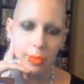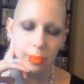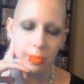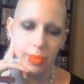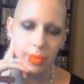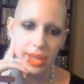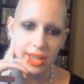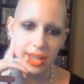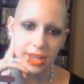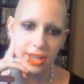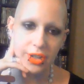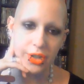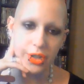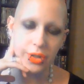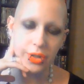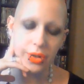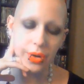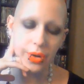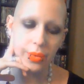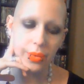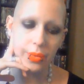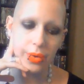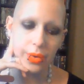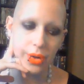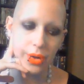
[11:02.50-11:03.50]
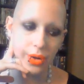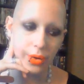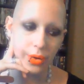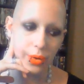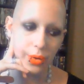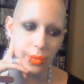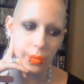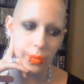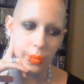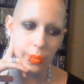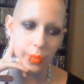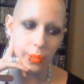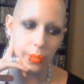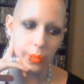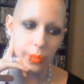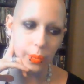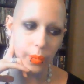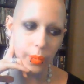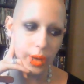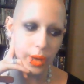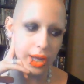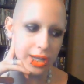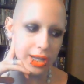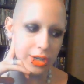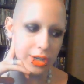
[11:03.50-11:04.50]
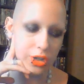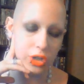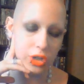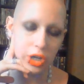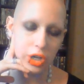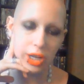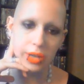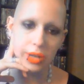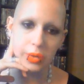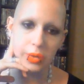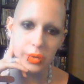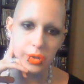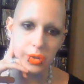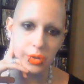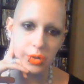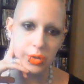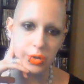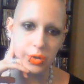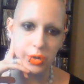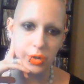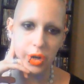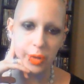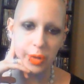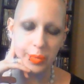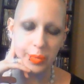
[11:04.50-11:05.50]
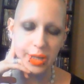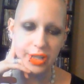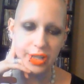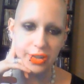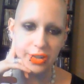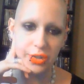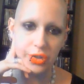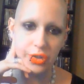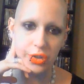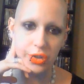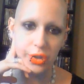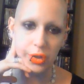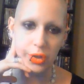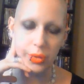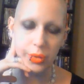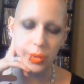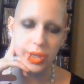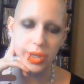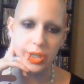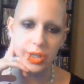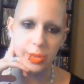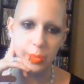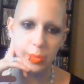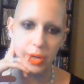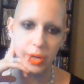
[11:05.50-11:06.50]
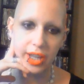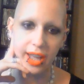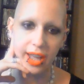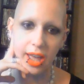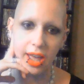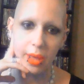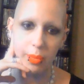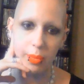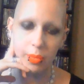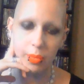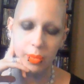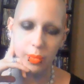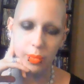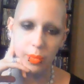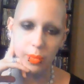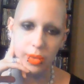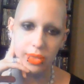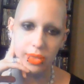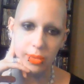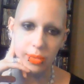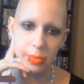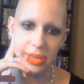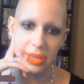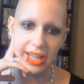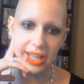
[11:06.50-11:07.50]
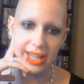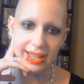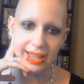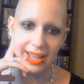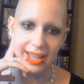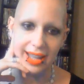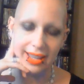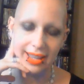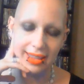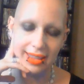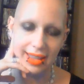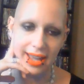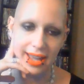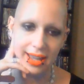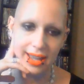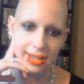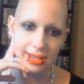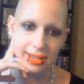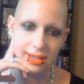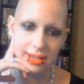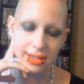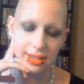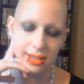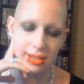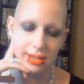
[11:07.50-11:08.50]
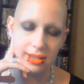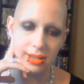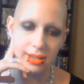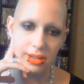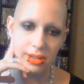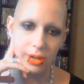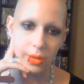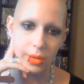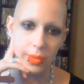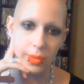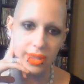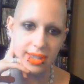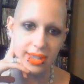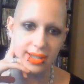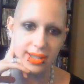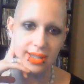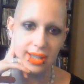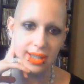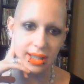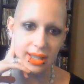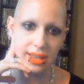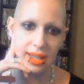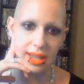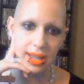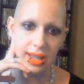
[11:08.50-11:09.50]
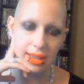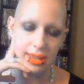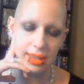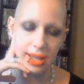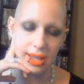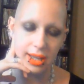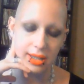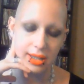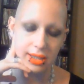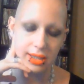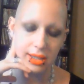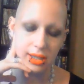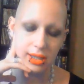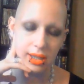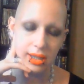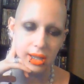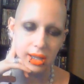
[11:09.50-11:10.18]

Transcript: because you don't know what childhood traumas you're going to bring up with a play like that, or with a scene like that.